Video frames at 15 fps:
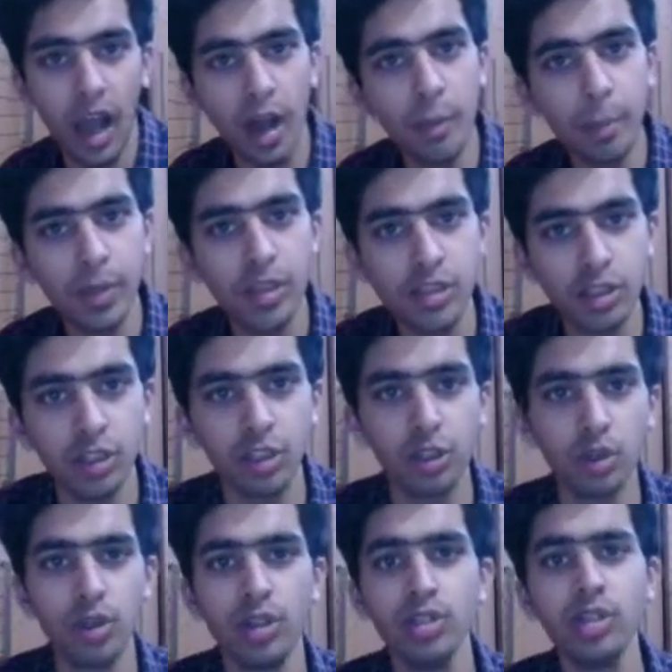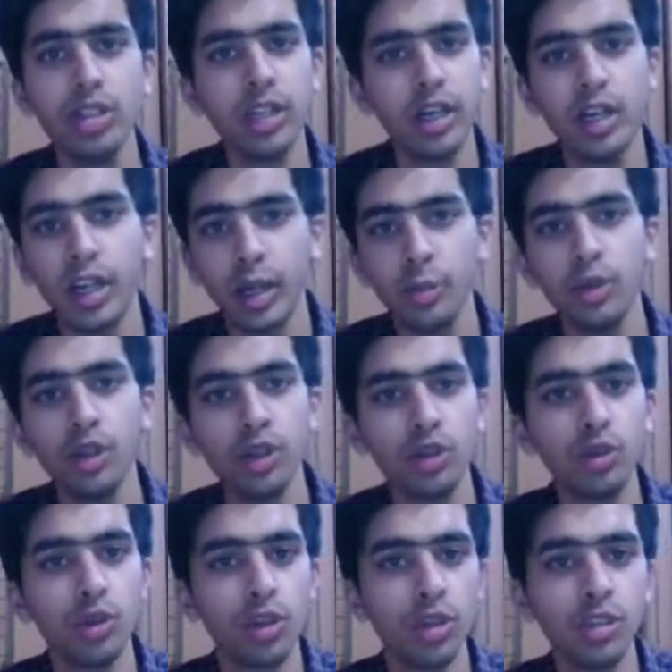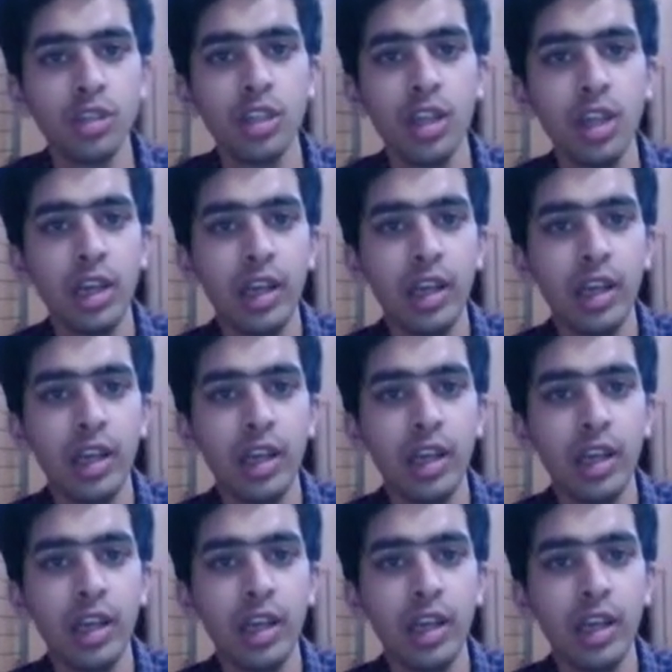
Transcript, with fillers: ARM based controllers, real time controllers